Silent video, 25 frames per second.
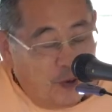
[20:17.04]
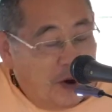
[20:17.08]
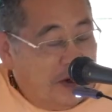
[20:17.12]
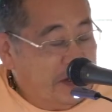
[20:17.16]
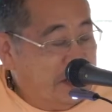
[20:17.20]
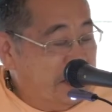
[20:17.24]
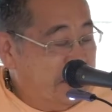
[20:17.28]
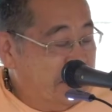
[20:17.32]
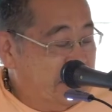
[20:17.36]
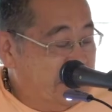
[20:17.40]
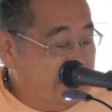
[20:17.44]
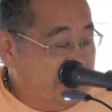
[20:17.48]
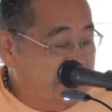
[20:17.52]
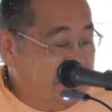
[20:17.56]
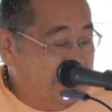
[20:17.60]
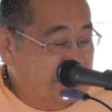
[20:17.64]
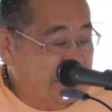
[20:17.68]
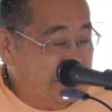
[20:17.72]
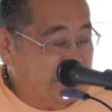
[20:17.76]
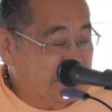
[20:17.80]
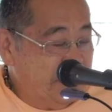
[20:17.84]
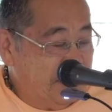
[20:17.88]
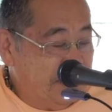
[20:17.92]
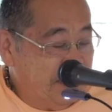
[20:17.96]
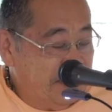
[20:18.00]
One is
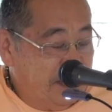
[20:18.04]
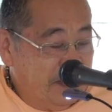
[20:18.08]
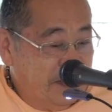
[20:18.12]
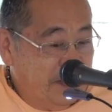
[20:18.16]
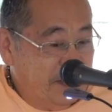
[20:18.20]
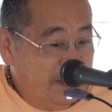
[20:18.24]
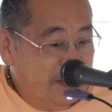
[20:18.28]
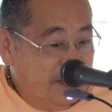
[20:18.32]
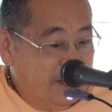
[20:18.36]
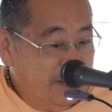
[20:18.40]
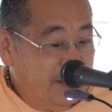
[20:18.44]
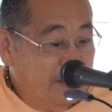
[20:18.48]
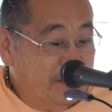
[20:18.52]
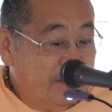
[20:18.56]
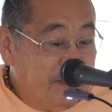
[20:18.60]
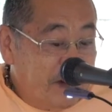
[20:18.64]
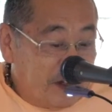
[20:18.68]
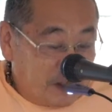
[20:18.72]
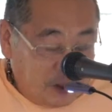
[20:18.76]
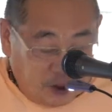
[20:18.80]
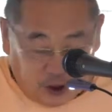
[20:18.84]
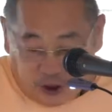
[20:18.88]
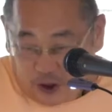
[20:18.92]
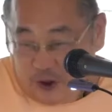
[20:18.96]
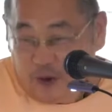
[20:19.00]
the, the
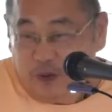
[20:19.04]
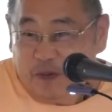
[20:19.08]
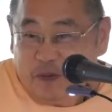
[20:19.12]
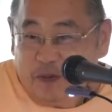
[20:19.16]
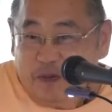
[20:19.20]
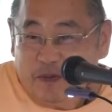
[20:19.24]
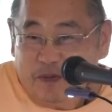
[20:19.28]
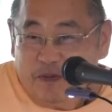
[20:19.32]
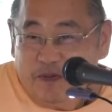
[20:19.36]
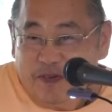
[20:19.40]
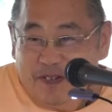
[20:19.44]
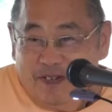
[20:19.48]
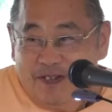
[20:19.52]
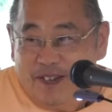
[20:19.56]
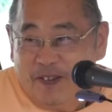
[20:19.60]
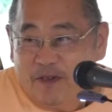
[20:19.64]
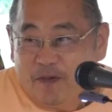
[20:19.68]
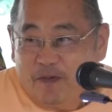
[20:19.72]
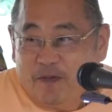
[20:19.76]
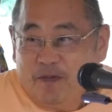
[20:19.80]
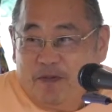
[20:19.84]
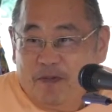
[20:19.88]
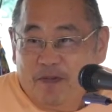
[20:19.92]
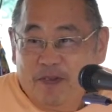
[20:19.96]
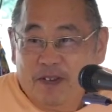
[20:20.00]
fish.
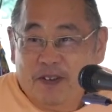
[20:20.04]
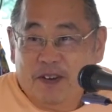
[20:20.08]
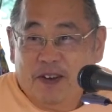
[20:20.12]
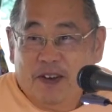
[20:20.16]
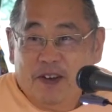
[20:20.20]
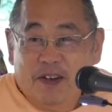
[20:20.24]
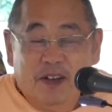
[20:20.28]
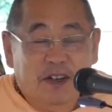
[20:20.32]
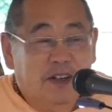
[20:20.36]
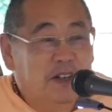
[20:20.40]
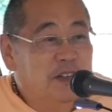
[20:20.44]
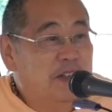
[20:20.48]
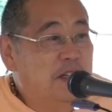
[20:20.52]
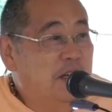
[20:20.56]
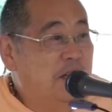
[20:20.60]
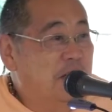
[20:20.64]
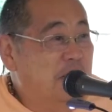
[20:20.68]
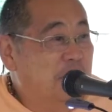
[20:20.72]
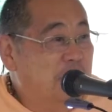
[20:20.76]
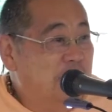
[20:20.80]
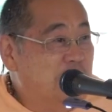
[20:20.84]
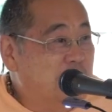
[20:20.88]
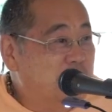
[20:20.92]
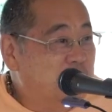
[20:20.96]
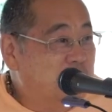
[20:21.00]
Hmm?
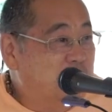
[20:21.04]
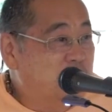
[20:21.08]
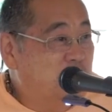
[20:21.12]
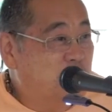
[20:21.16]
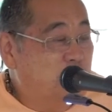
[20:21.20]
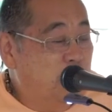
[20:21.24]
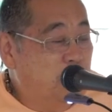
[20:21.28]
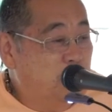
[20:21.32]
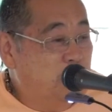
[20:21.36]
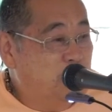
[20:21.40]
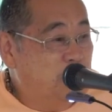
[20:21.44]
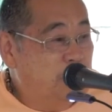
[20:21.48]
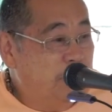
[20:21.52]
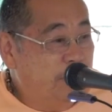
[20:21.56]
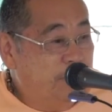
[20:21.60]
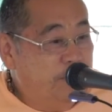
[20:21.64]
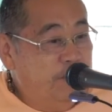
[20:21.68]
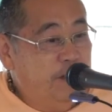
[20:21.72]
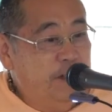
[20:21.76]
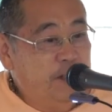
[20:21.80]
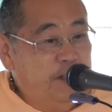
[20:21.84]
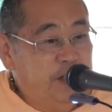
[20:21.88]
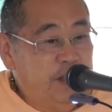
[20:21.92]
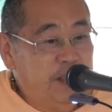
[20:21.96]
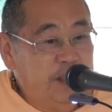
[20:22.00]
Uh, so the
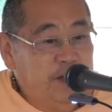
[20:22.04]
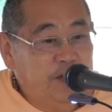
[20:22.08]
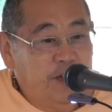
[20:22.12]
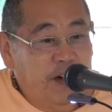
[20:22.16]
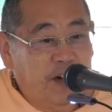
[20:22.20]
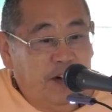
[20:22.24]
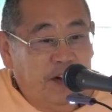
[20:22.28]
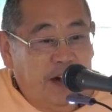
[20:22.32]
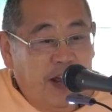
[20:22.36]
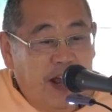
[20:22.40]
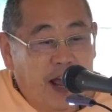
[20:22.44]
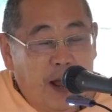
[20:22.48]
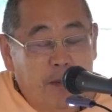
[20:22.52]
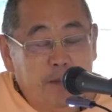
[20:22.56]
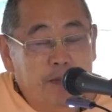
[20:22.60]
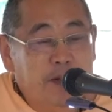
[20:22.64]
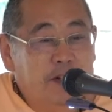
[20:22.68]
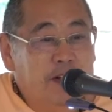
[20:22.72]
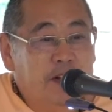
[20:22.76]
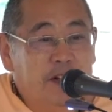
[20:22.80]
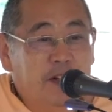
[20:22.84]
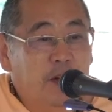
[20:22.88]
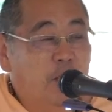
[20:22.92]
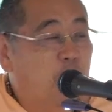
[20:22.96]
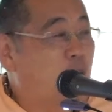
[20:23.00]
fish is very
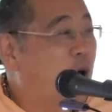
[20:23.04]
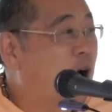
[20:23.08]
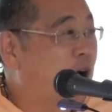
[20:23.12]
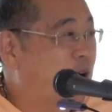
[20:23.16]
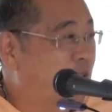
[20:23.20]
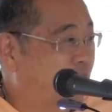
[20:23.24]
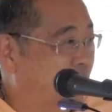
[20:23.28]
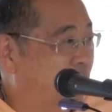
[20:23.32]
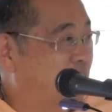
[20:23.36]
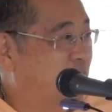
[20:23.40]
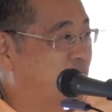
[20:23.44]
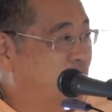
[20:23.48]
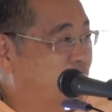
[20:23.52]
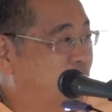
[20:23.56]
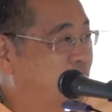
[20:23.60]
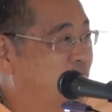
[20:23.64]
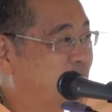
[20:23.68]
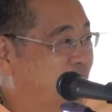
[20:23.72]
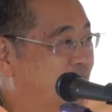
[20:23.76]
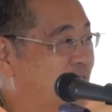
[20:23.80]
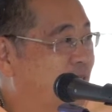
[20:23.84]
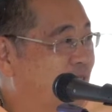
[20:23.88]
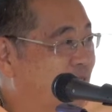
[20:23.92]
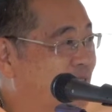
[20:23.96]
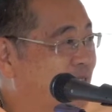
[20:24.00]
happy in the water.
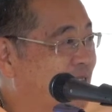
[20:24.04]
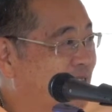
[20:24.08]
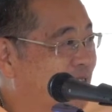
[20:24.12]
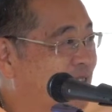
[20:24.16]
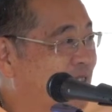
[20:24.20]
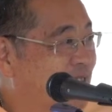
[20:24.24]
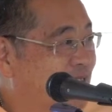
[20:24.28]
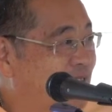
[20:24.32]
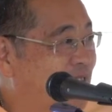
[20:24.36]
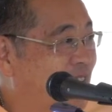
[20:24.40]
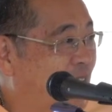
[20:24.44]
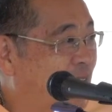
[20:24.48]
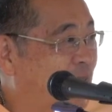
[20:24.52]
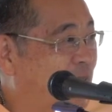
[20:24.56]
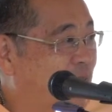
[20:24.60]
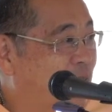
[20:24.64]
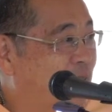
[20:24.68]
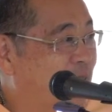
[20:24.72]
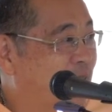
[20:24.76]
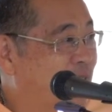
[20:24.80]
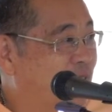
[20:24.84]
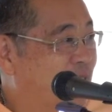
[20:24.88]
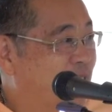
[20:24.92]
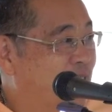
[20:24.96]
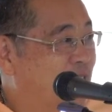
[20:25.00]
Yeah.
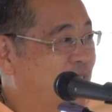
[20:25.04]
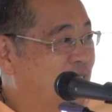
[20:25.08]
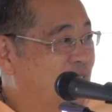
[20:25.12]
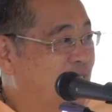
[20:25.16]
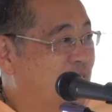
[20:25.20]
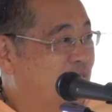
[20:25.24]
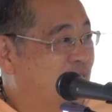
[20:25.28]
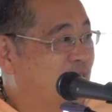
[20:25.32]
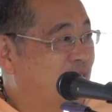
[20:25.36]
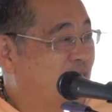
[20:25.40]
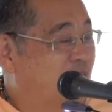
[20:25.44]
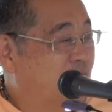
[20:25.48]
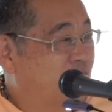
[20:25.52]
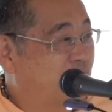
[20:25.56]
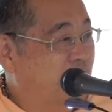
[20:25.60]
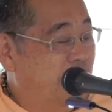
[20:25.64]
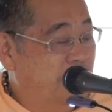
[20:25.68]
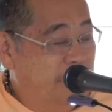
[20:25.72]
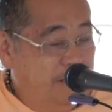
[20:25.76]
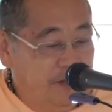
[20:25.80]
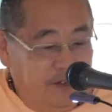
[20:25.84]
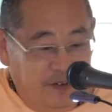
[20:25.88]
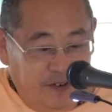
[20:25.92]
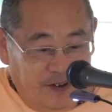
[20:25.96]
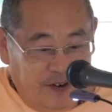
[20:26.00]

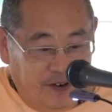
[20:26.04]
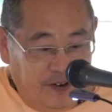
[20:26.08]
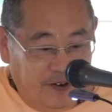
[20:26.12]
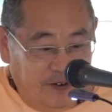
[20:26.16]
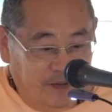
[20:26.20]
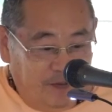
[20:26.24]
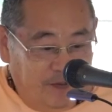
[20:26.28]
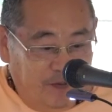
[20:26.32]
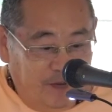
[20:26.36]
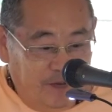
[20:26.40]
And uh,